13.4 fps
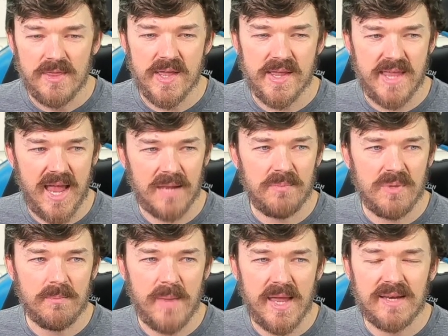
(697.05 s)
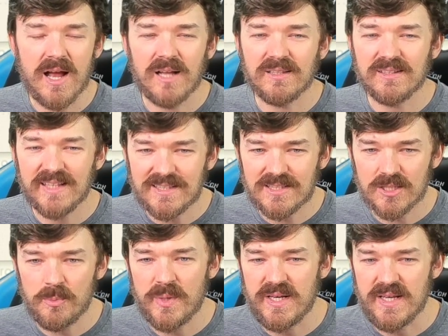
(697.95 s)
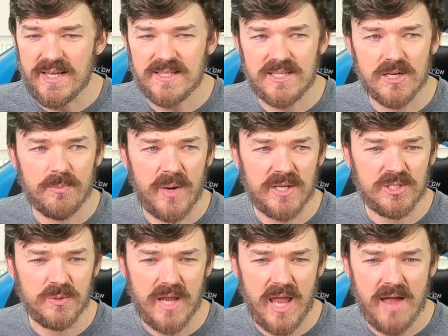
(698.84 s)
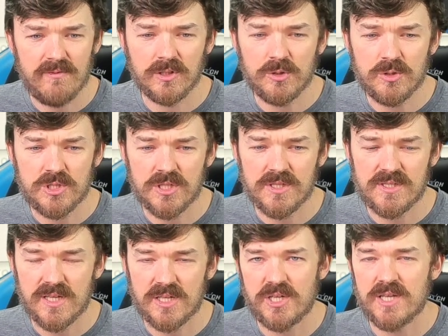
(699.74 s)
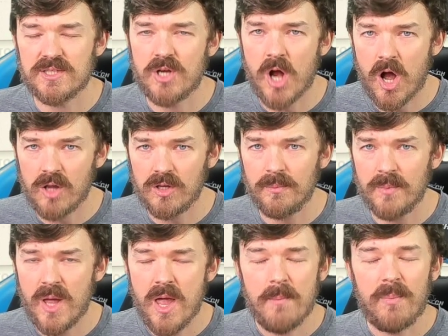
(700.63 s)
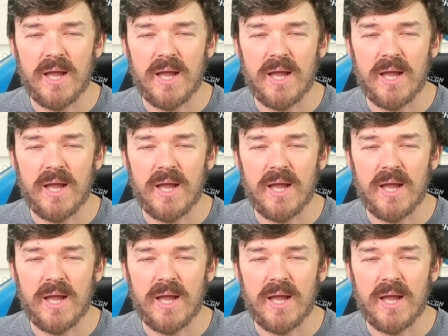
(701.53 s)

They can be made a little bit easier by doing evolutions, such as Golem.